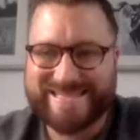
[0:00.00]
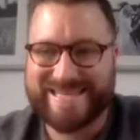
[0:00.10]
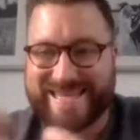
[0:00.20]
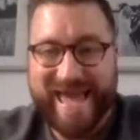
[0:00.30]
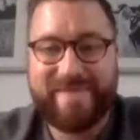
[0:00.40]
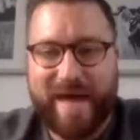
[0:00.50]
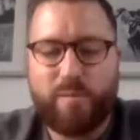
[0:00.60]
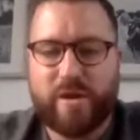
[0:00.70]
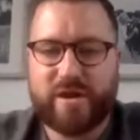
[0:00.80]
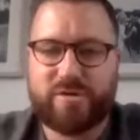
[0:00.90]
to get
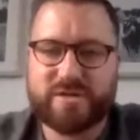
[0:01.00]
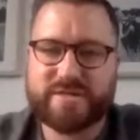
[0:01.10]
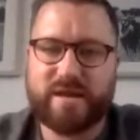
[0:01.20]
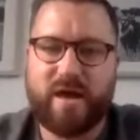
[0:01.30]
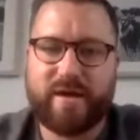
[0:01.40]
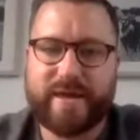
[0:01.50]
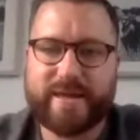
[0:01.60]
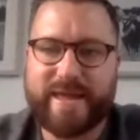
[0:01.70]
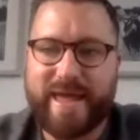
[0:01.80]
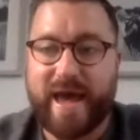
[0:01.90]
that win across the line.